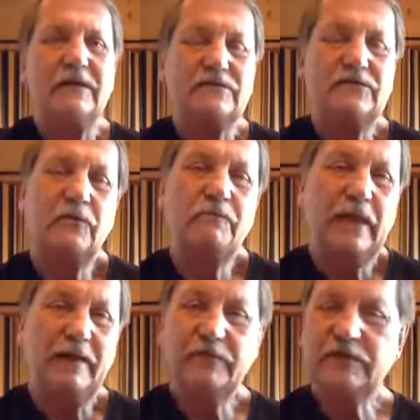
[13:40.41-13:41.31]
So
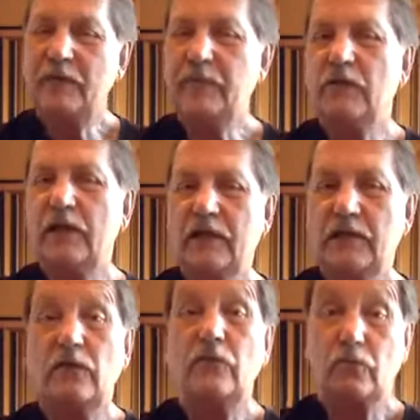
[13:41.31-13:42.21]
every time you're letting a
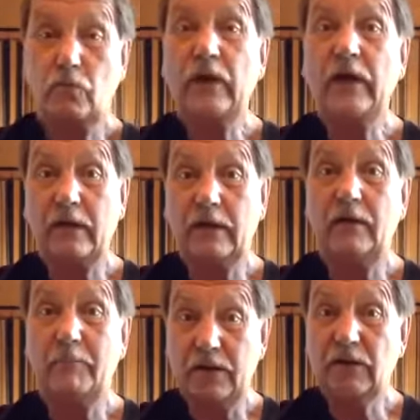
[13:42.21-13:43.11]
note ring,
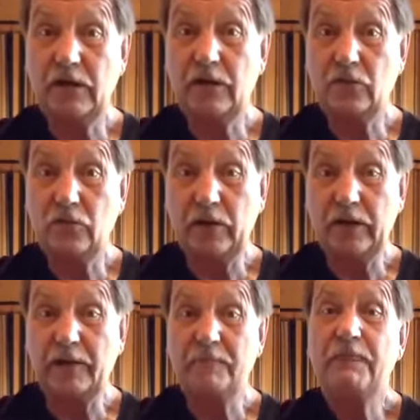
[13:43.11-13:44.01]
a melody note
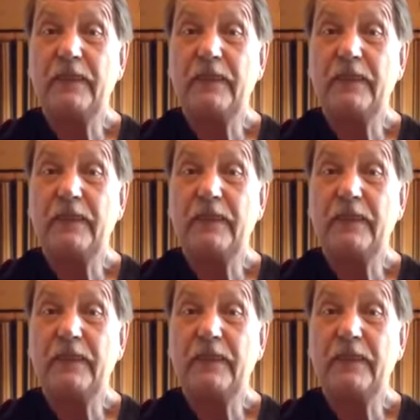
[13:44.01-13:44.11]
ring,